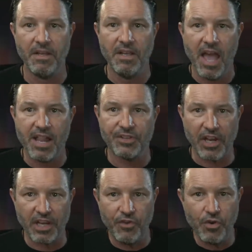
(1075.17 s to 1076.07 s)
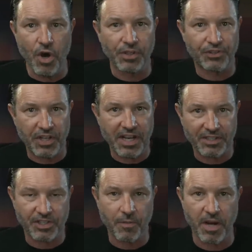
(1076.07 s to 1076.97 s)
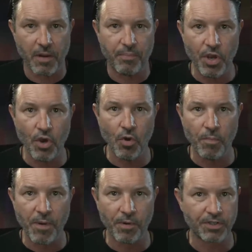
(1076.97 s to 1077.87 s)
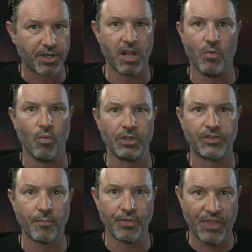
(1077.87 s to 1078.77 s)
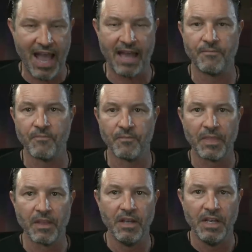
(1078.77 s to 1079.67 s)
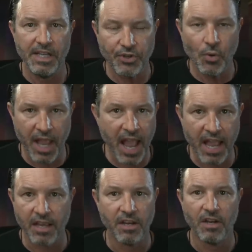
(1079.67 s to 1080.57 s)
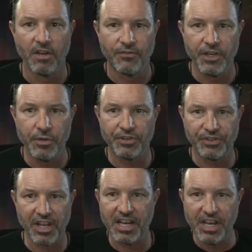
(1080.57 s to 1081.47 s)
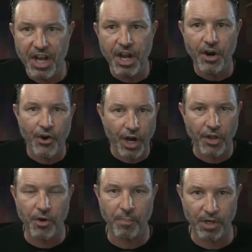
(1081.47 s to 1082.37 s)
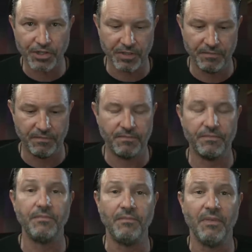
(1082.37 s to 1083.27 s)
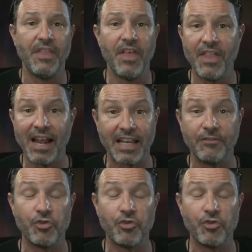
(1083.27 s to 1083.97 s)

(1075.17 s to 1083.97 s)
And it's like if you go to sit next to somebody in a pew, people are just like, what's up with that? It's okay for you to sit near another person. And then that gives you an